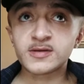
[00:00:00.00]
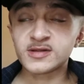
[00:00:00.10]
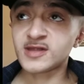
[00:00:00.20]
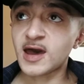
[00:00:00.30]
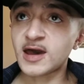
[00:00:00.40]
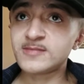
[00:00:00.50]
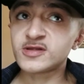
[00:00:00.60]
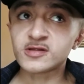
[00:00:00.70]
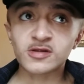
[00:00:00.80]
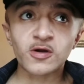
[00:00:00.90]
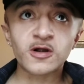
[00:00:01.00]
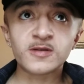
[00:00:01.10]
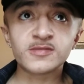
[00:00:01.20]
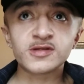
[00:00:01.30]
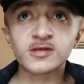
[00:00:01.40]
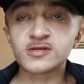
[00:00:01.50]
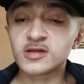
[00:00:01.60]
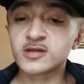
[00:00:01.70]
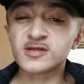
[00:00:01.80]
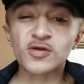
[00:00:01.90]
his abs, his arms,
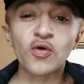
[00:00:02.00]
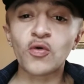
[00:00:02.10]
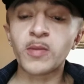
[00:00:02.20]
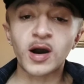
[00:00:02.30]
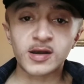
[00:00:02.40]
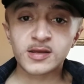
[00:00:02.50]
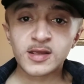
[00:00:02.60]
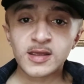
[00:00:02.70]
his whole body,